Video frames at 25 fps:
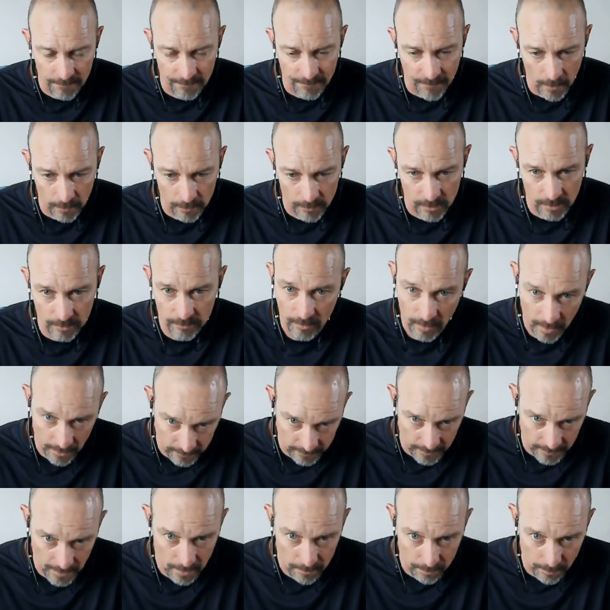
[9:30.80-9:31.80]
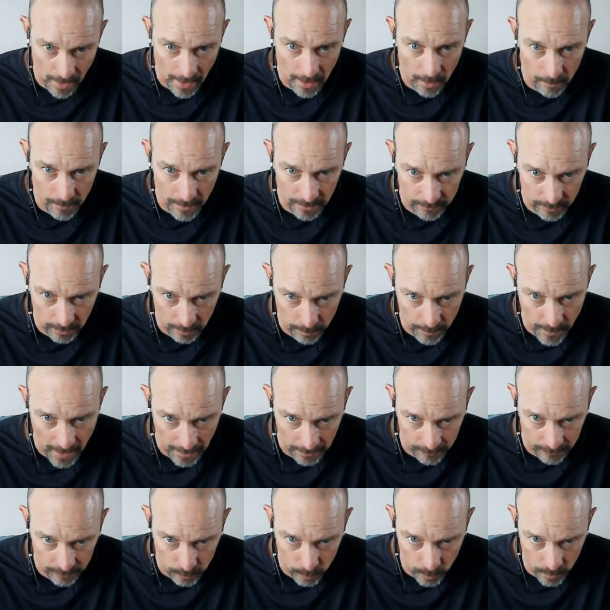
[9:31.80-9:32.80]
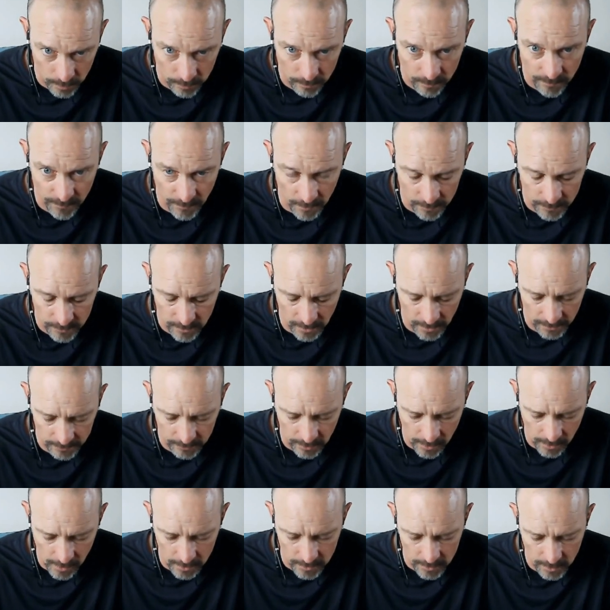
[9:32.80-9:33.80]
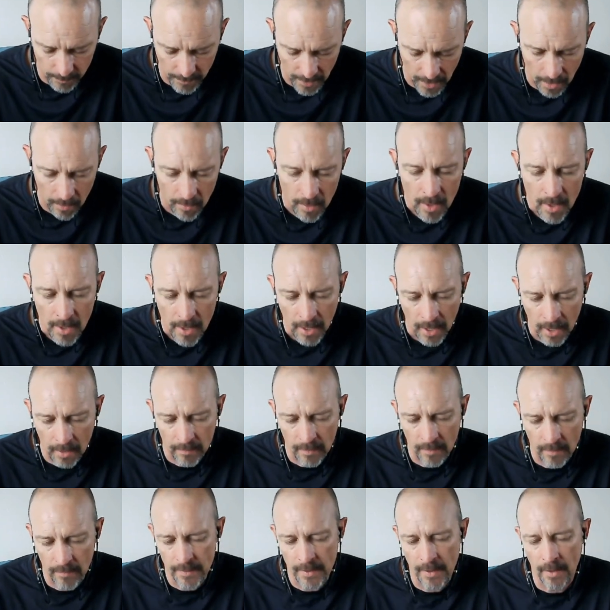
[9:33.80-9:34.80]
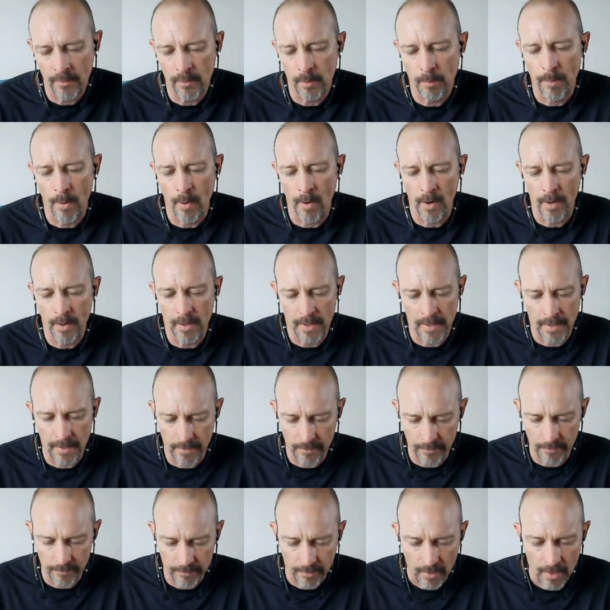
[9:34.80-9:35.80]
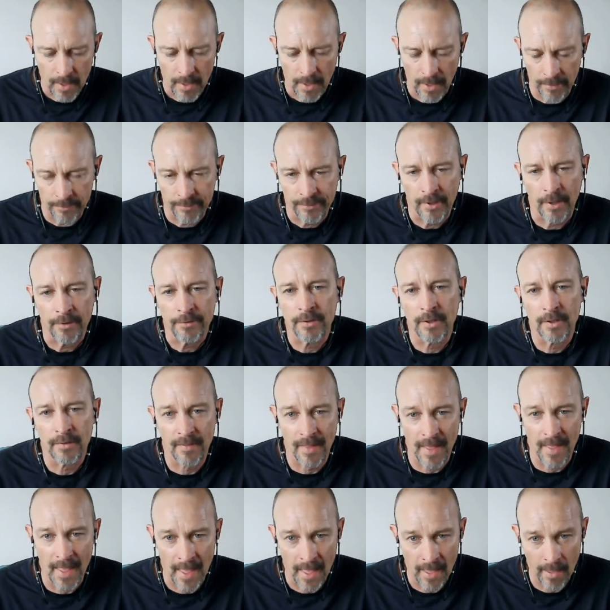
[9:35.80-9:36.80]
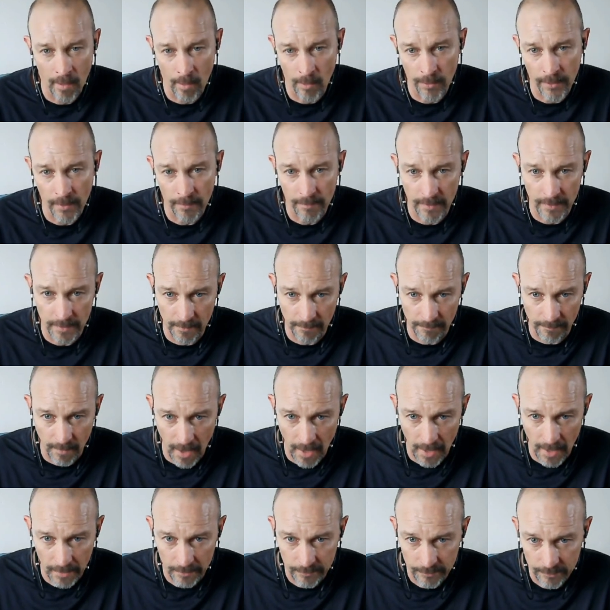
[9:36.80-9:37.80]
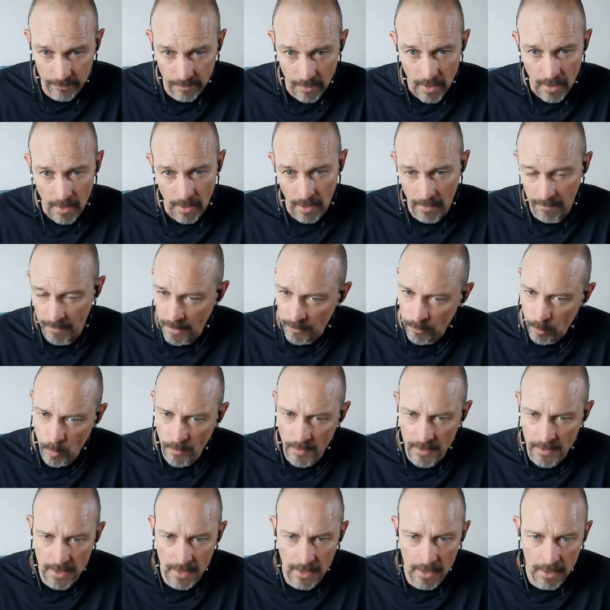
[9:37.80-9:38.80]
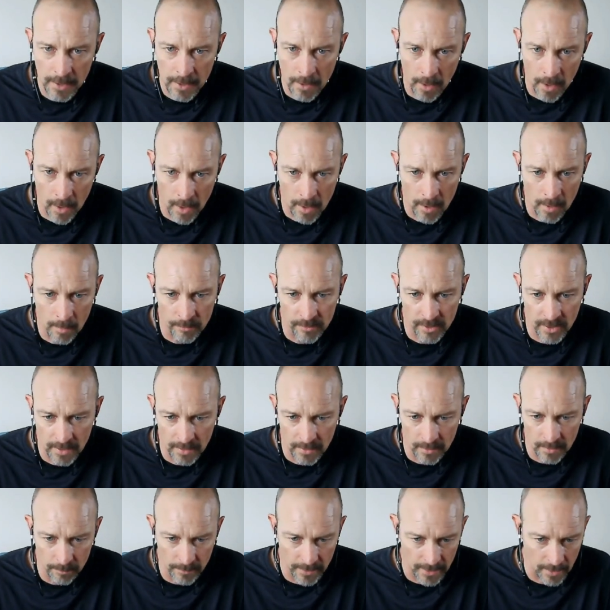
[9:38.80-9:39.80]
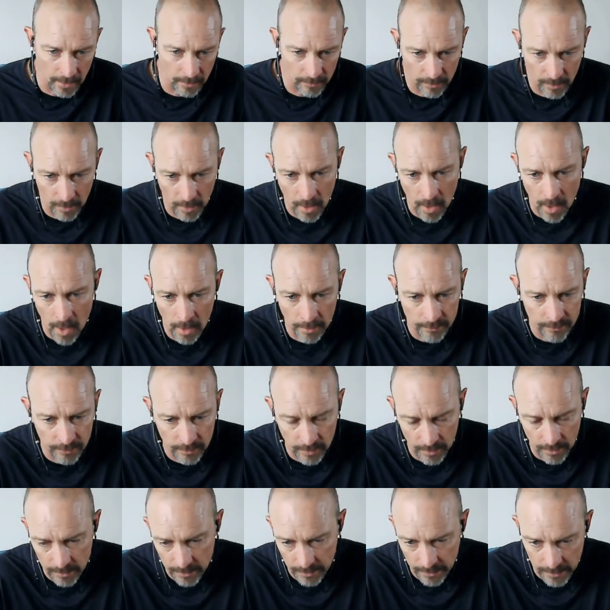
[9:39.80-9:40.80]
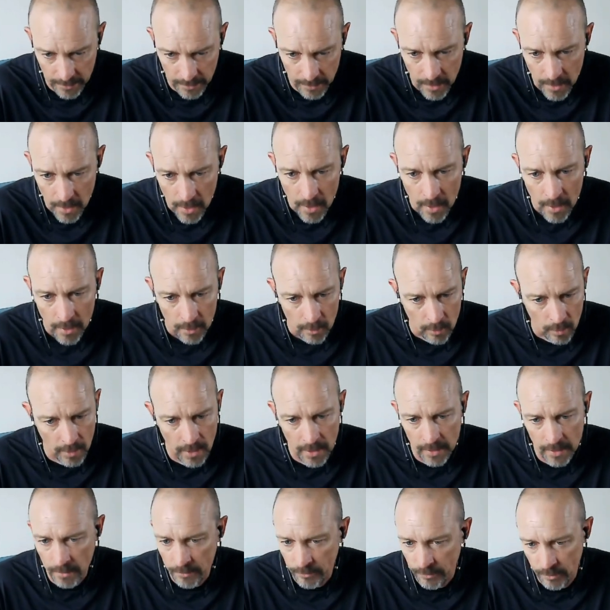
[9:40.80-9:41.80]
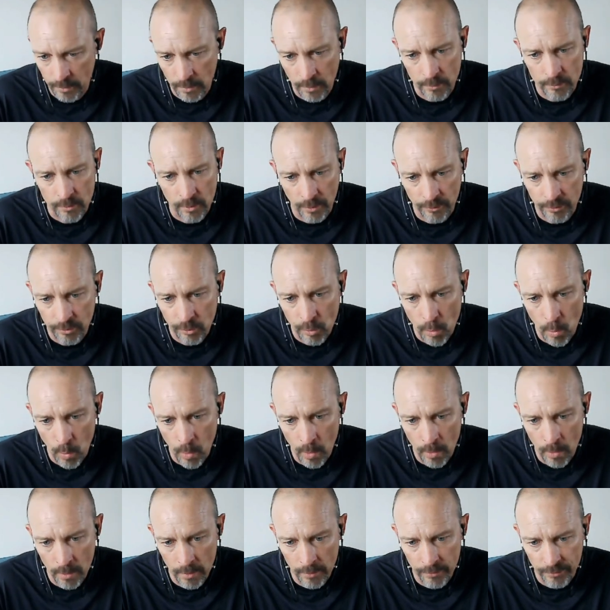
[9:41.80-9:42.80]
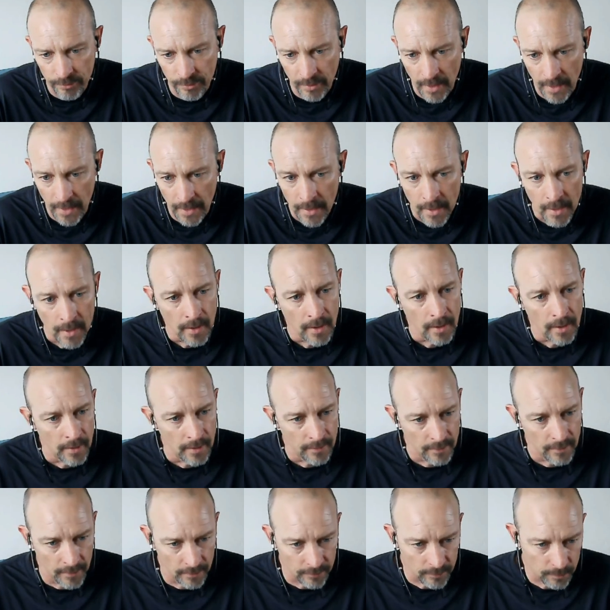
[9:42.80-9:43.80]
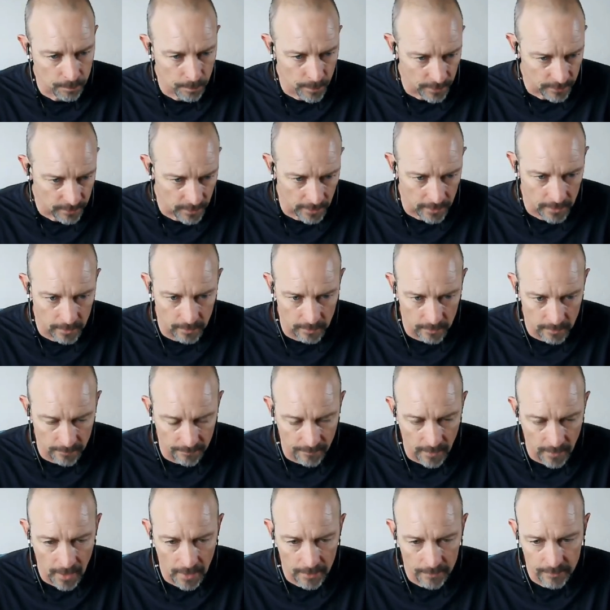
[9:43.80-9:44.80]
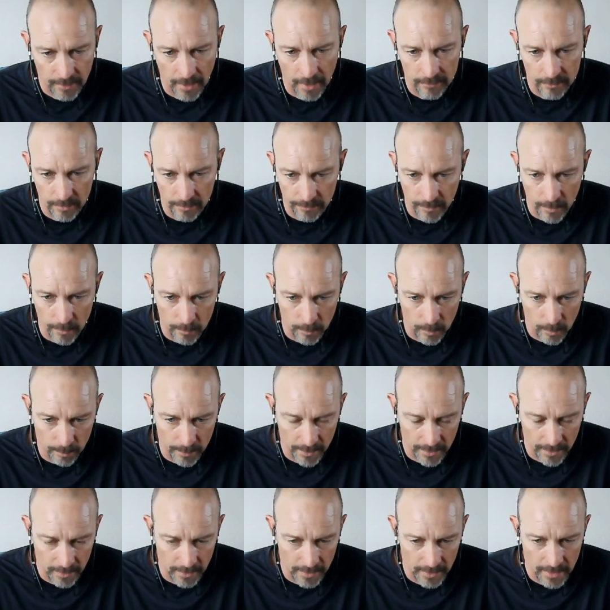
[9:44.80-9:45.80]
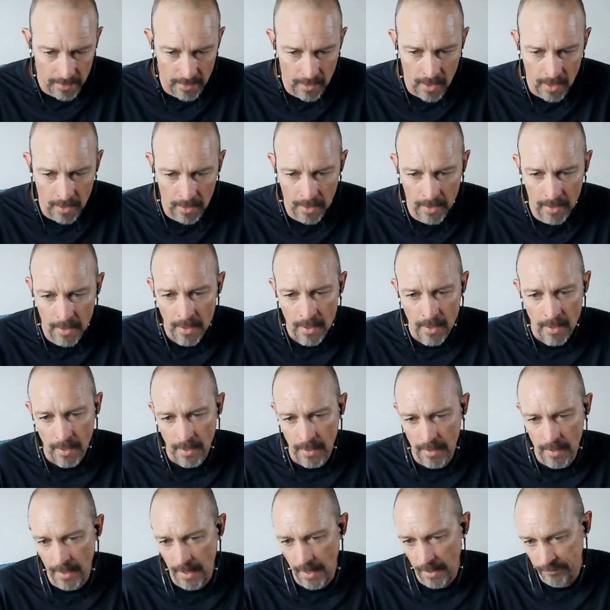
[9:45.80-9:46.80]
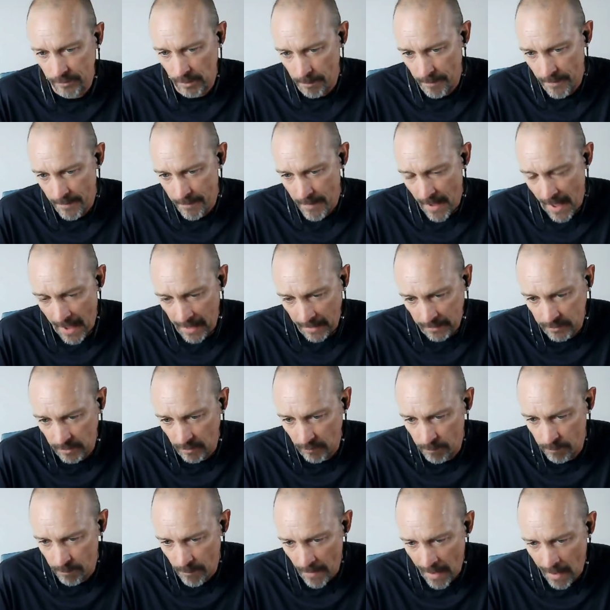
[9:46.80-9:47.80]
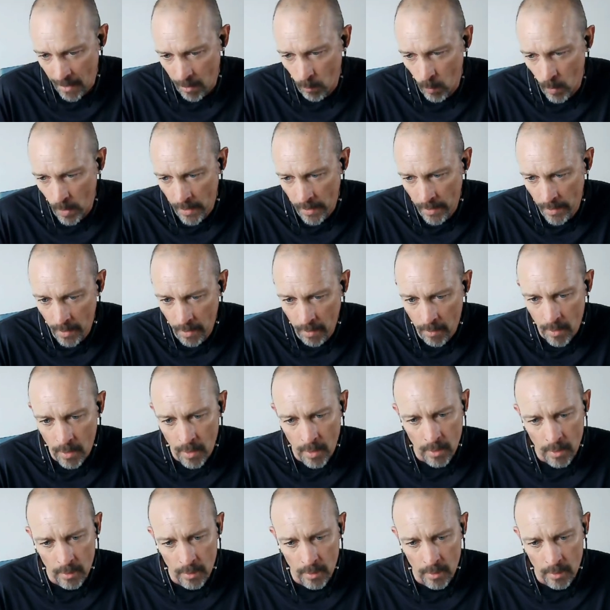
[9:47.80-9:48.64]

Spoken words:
functions like that biometric password function I talked about. And then the other part is assessing the health of the device. And that's where the EDR comes in, because they're constantly creating a zero trust score to say, this particular device has a vulnerability on it, it has an active malware.